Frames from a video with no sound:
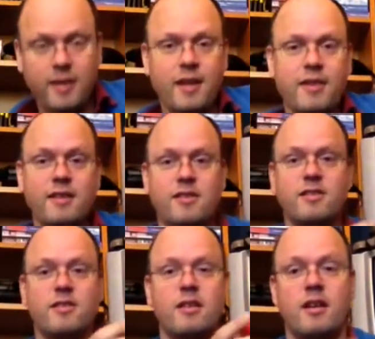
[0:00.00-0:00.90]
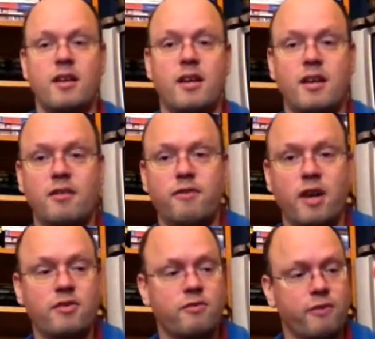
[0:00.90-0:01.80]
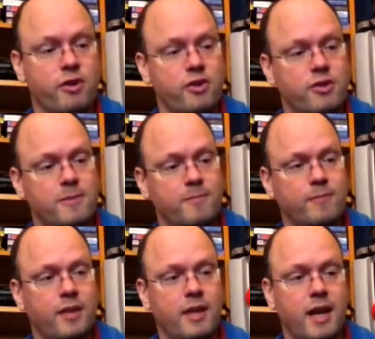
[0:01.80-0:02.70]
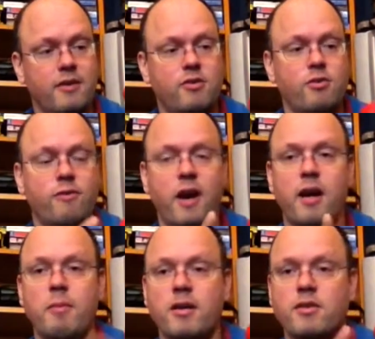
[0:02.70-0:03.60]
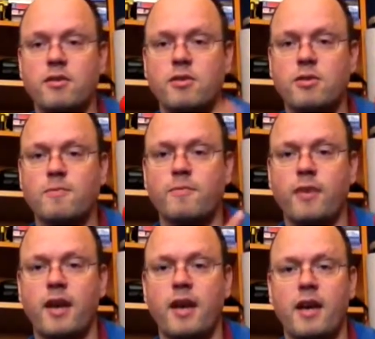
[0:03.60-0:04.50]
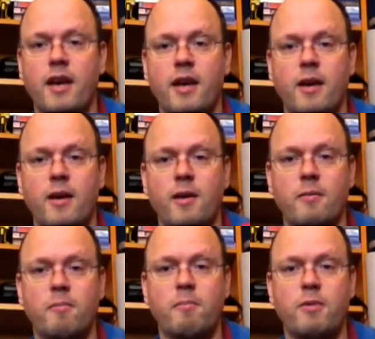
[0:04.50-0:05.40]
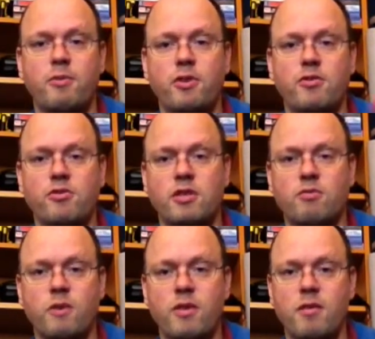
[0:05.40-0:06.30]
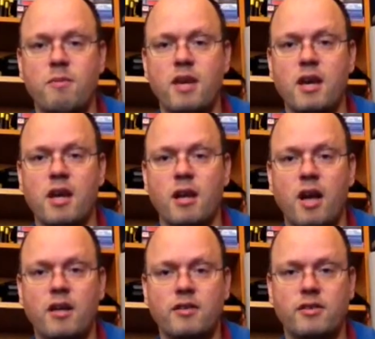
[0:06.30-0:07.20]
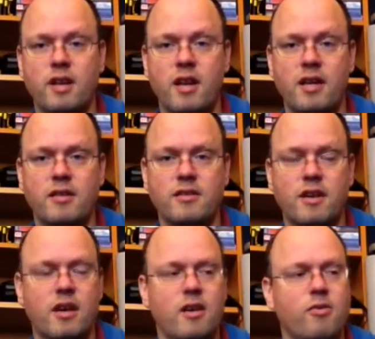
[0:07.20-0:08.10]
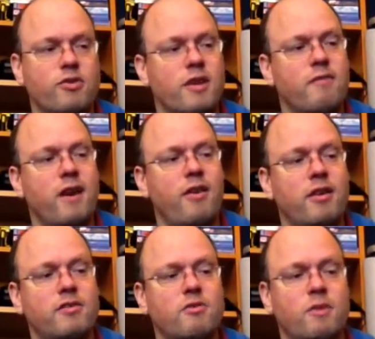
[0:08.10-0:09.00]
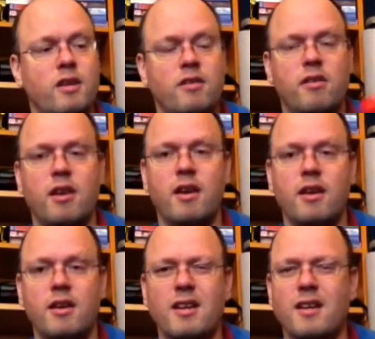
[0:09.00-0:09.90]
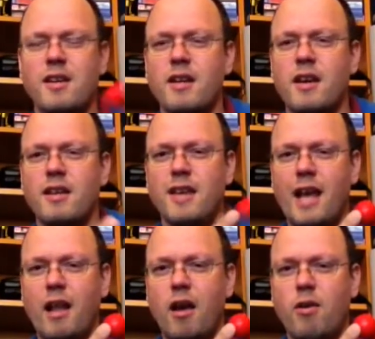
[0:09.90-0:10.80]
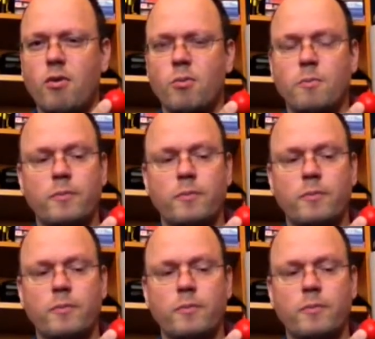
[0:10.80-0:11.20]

This is an advanced version. It had 2 fire buttons. People use this with the Amiga a lot, and you also have variants with yellow